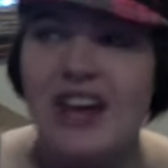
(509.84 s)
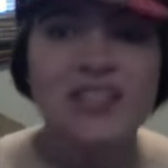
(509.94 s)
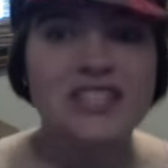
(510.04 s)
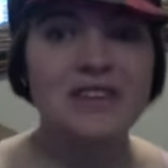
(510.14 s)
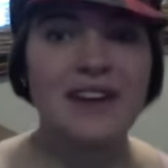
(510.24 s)

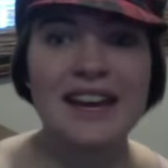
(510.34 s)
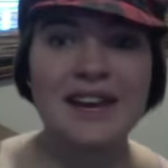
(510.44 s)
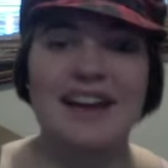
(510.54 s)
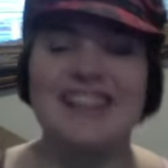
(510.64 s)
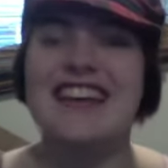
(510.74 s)
So
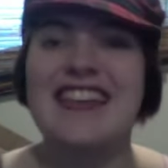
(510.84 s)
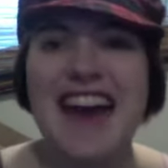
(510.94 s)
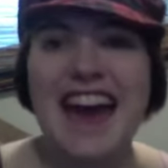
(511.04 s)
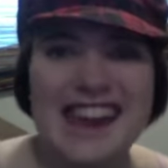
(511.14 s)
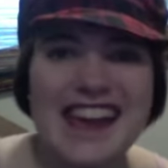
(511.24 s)
anyways,
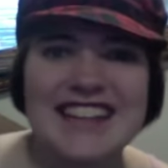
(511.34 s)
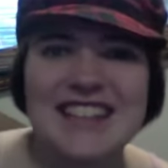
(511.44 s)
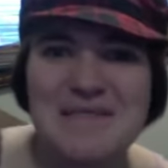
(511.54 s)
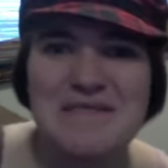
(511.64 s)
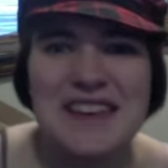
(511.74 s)
that has
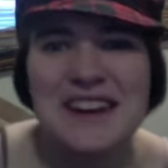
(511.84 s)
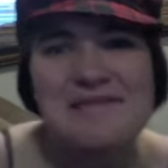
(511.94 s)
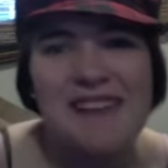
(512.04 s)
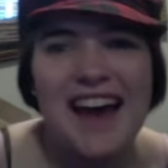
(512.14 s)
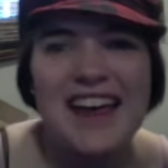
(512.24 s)
been
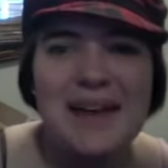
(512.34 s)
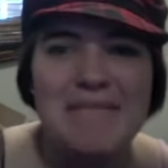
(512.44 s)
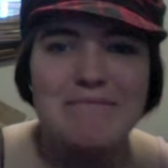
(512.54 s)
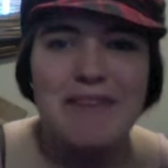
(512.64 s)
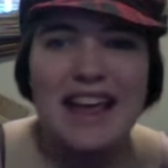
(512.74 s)
my
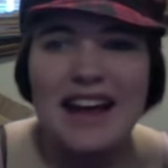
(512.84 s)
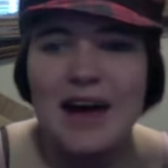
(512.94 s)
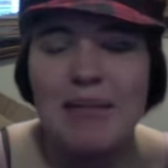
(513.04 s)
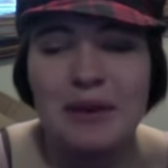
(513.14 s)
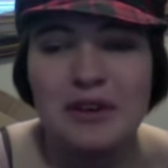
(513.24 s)

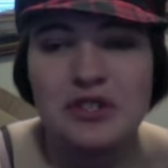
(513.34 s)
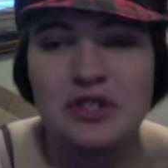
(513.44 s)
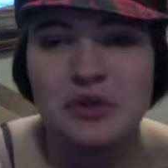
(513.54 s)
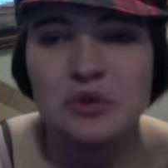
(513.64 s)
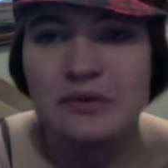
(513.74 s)
makeup,
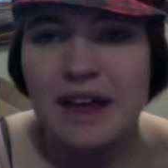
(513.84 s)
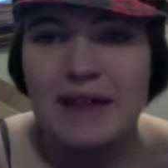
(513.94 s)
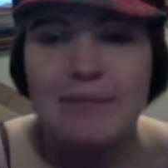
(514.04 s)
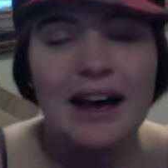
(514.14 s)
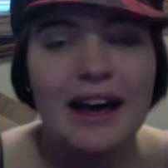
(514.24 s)

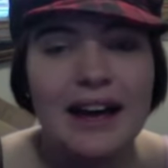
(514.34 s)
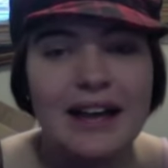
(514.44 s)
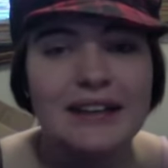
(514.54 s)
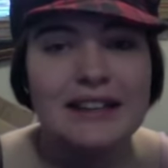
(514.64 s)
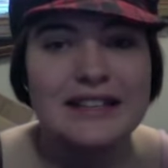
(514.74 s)

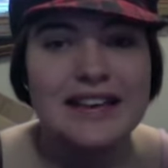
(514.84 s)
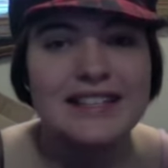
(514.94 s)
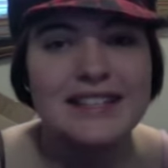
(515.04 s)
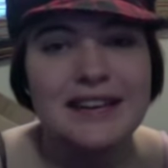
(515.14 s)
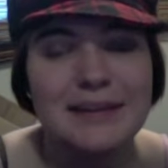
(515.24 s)
my
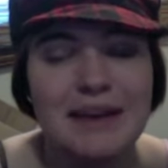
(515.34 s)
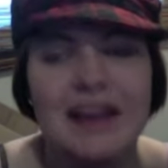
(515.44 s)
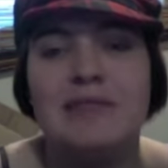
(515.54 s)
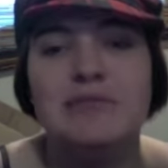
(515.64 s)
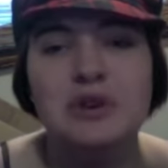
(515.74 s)
necessity
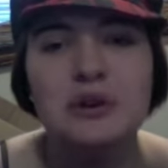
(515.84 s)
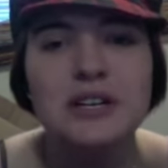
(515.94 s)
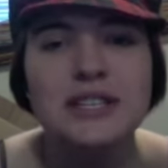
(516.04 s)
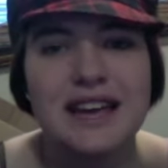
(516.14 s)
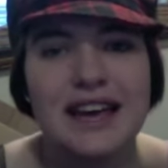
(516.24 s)
makeup
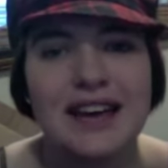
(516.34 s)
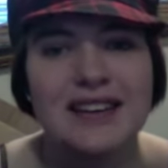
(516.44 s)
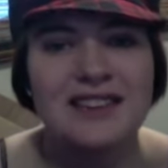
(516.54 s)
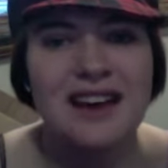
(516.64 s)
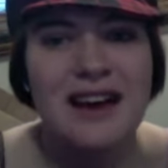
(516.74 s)
tools
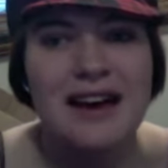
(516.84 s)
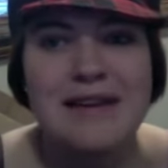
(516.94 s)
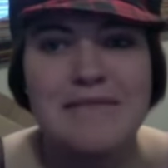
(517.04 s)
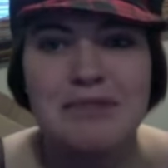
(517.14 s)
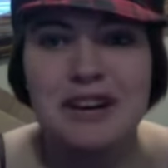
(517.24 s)
and
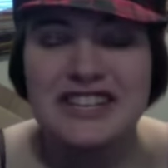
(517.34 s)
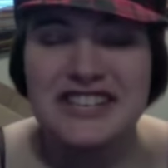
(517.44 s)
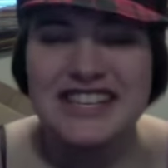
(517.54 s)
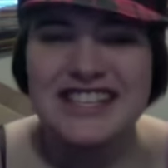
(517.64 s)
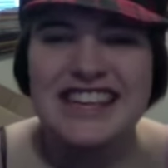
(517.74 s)

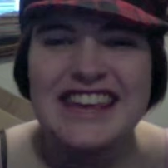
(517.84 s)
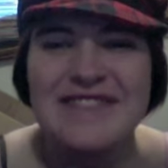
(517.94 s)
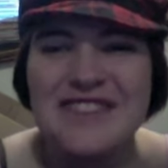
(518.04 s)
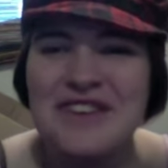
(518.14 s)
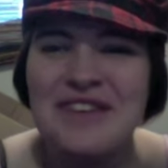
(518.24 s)
brushes.
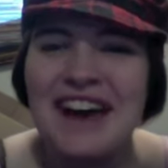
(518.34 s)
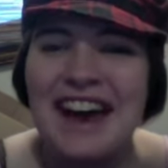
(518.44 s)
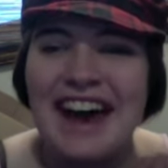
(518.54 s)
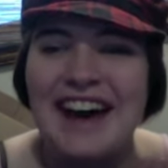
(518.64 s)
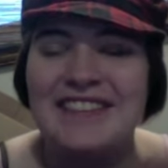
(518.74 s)
If you
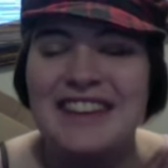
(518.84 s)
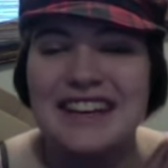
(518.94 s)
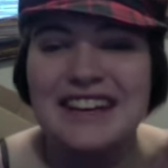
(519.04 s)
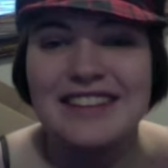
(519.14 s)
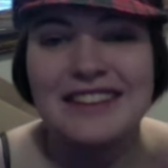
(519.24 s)
have
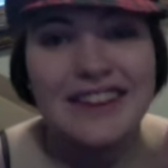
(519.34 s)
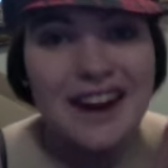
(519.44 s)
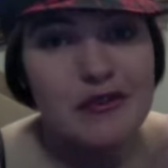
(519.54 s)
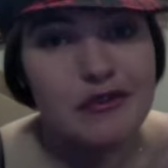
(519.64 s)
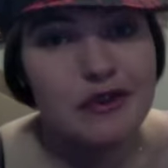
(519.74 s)
anything that
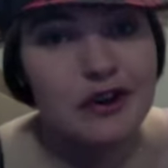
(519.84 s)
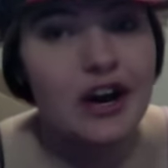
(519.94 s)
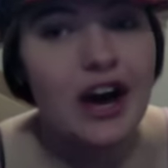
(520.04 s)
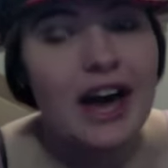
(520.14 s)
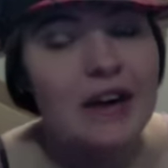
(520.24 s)
I
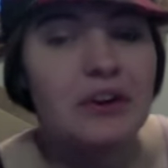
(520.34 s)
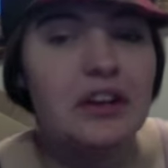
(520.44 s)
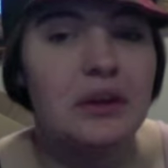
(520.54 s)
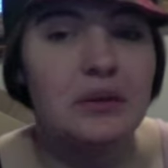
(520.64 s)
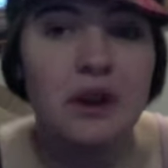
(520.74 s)
forgot, or
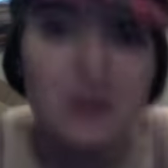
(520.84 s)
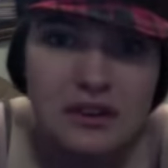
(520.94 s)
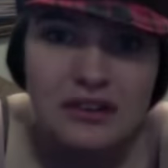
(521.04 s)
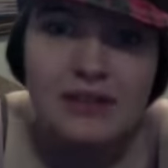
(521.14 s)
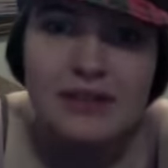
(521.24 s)
you don't
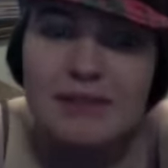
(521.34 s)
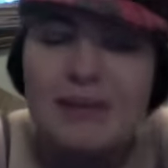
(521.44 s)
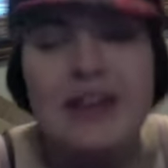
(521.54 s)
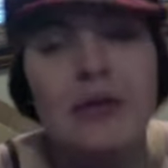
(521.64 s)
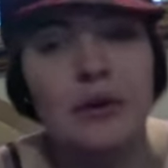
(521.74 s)
agree with
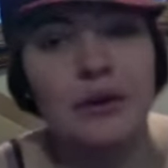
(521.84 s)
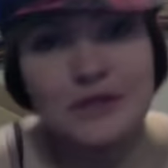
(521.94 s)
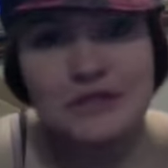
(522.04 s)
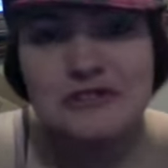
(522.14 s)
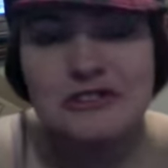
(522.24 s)
me, or you
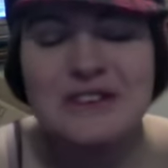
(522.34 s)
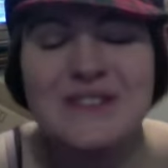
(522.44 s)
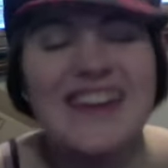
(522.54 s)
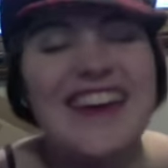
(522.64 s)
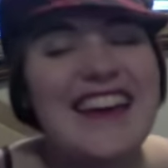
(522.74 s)
do agree with
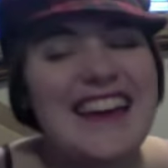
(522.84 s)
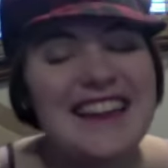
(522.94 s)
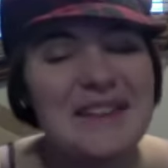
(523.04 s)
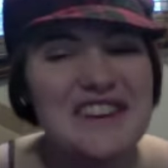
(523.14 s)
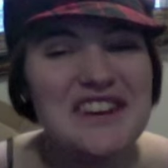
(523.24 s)
me,
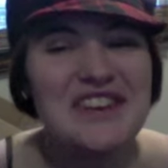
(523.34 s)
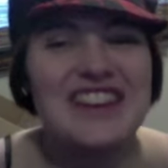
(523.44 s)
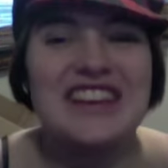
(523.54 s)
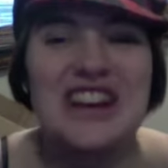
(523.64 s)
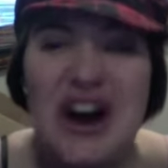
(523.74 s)
let me know
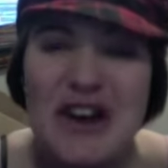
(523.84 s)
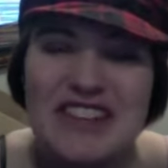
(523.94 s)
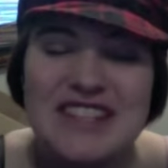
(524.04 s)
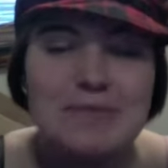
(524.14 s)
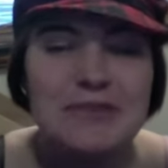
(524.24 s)
in the
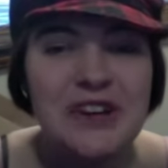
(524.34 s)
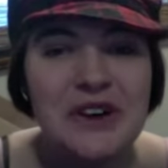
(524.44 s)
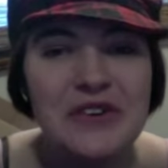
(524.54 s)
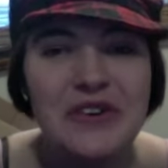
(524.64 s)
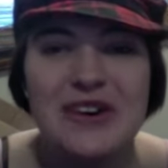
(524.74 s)
comments
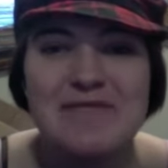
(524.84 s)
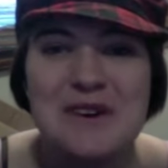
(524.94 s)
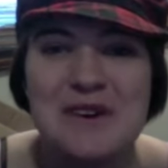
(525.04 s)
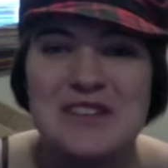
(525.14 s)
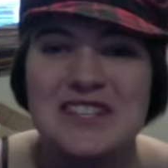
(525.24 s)
below, or
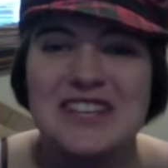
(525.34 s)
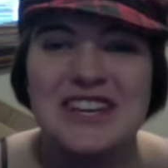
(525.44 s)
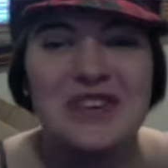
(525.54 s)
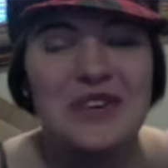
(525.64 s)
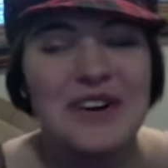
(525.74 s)
post
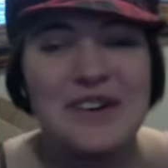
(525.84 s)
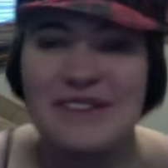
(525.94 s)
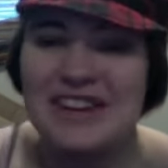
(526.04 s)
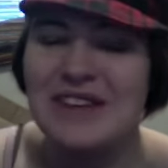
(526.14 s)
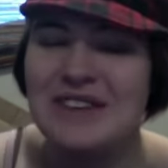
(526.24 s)
your
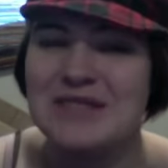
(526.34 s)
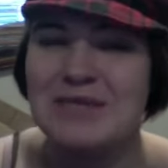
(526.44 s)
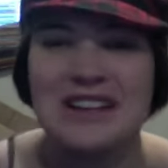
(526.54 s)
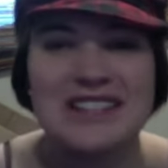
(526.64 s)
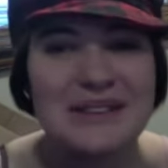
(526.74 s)
video
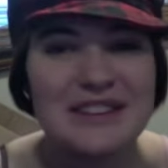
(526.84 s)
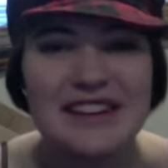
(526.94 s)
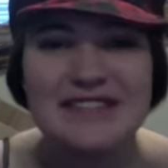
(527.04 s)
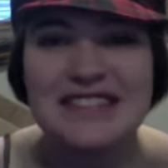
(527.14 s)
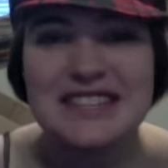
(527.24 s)
response. I would
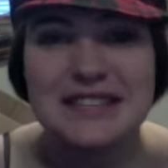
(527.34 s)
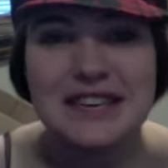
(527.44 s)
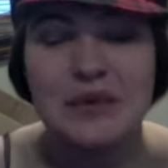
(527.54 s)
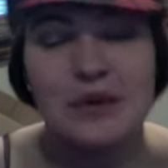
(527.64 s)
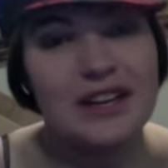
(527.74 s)
love to
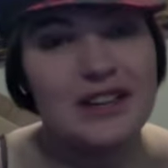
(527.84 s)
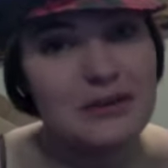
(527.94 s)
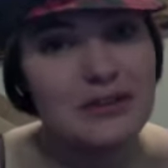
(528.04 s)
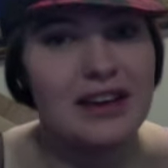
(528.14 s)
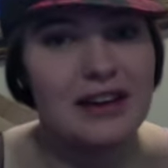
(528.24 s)
see what
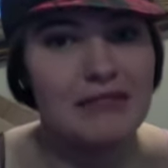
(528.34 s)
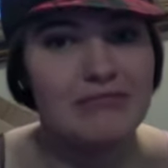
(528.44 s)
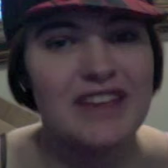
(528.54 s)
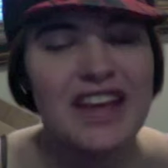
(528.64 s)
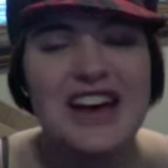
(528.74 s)
you think.
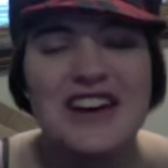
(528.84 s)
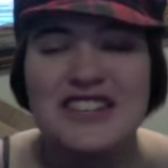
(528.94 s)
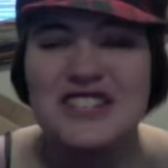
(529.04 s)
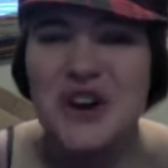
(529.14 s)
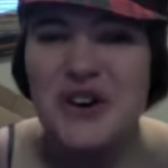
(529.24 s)

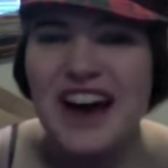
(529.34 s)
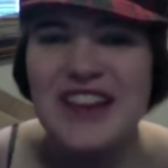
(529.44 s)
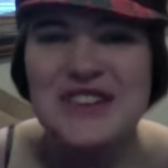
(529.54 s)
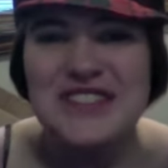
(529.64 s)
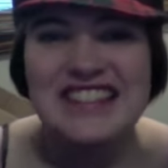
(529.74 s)
So
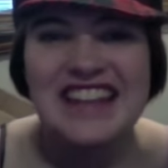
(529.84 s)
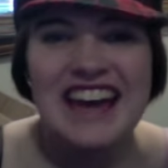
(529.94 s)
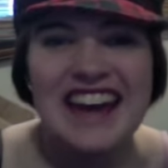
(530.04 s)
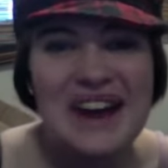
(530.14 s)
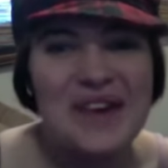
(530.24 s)
other than
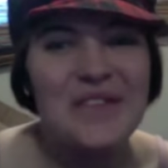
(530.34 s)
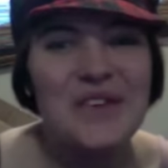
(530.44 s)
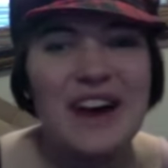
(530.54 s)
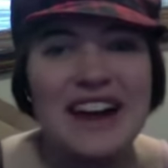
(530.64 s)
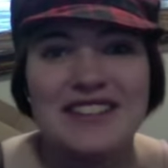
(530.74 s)
that, I hope
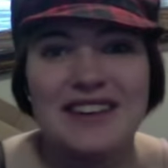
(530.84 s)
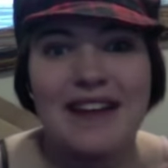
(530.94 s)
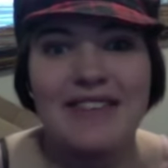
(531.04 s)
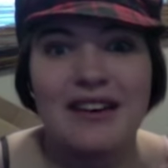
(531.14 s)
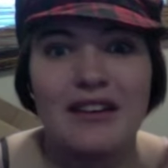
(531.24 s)
you guys are
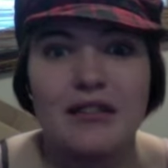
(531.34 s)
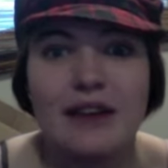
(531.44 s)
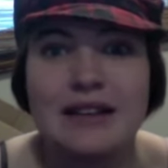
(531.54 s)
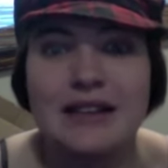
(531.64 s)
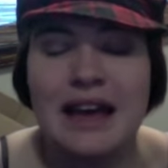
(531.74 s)
having a
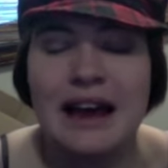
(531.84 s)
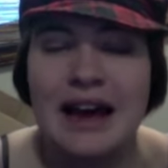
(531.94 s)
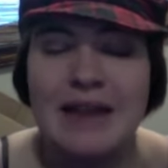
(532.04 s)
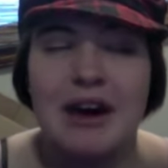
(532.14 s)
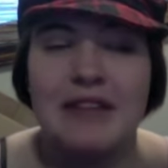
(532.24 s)
great day.
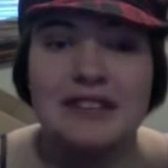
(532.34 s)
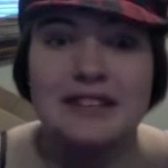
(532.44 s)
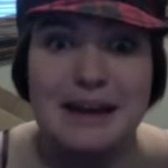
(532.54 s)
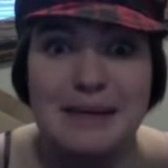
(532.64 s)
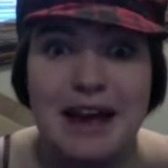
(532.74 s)
I am off to
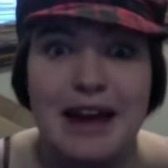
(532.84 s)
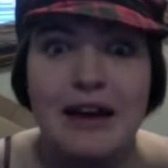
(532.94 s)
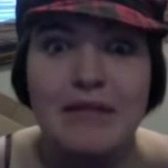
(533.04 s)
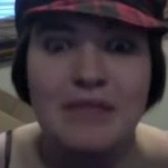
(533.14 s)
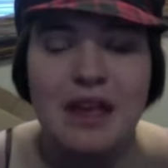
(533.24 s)
dye my
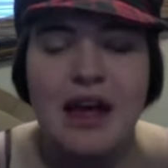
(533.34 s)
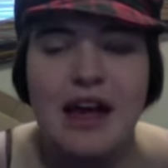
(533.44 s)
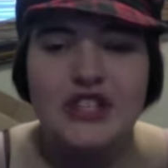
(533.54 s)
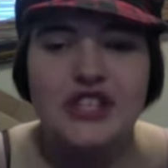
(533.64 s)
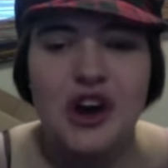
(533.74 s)
hair.
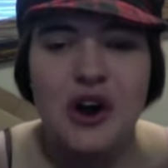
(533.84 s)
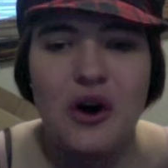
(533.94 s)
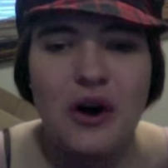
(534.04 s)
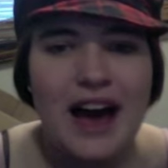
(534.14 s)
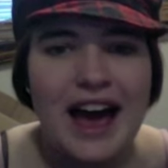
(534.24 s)
So
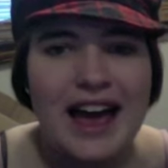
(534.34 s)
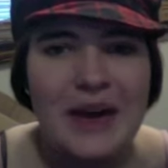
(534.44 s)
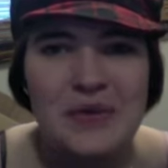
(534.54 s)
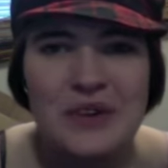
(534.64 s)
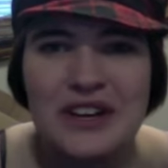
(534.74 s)
I
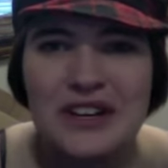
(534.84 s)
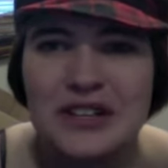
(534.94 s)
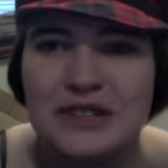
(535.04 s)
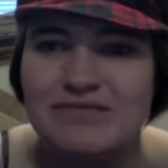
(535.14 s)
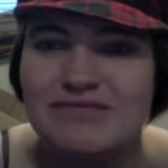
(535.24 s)

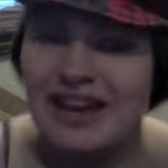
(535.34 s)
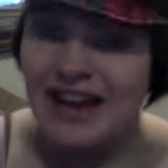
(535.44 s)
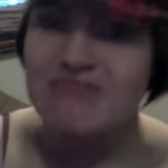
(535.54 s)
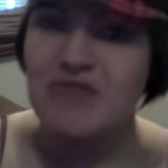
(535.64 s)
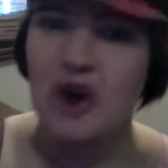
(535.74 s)
will,
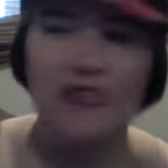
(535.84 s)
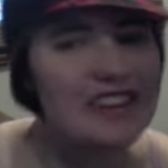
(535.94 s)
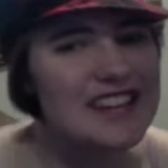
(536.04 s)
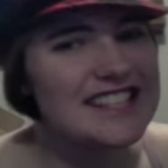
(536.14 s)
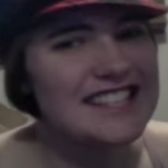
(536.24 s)

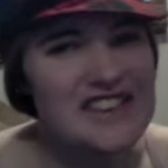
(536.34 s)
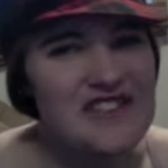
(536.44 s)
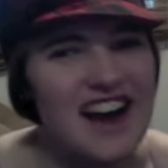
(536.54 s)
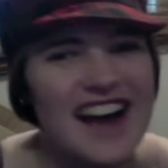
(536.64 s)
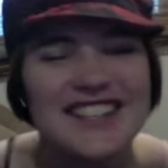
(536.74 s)
hopefully see you
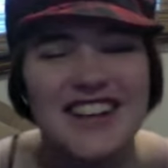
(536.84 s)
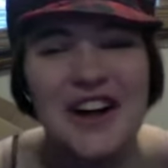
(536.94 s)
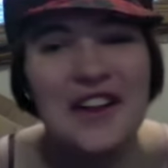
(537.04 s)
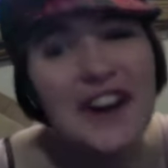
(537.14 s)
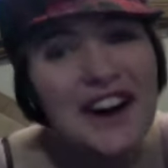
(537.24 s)
guys
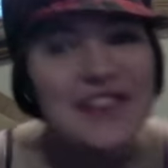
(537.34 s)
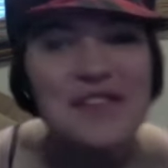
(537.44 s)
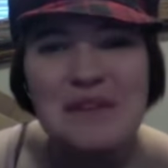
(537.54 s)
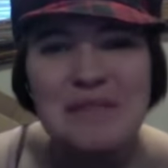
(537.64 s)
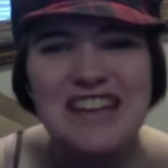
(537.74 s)
all on the
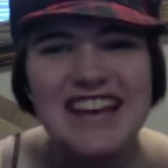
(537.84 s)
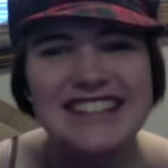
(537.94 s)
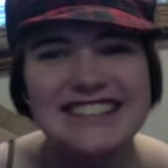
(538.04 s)
flip side.